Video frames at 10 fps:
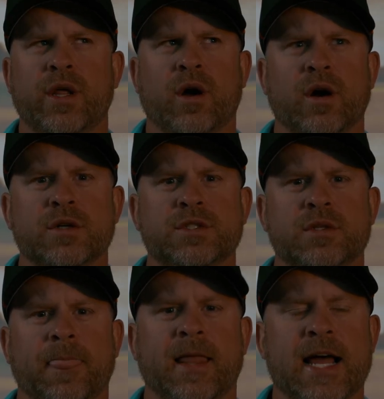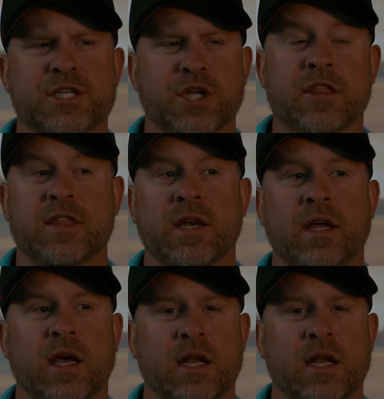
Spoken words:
yards and actually thinned it,